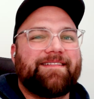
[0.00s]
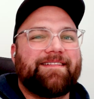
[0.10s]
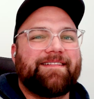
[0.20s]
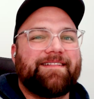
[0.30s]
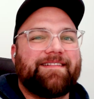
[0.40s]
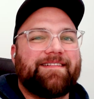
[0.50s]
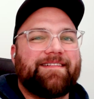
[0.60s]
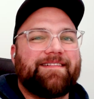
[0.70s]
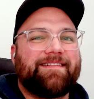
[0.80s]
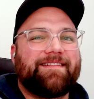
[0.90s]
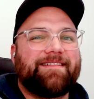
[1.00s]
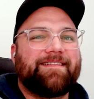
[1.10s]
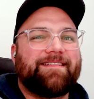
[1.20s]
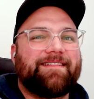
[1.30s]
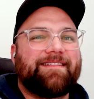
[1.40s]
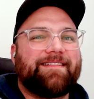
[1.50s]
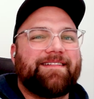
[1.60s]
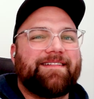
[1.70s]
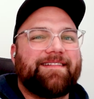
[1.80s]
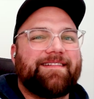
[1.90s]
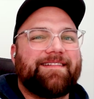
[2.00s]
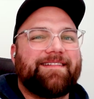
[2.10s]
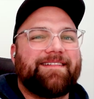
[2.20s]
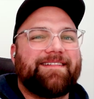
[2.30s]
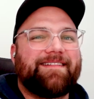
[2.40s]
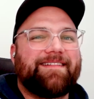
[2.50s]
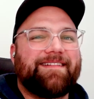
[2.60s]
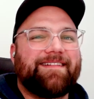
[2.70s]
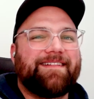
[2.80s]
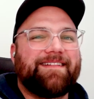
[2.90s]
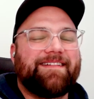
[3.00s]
(silent)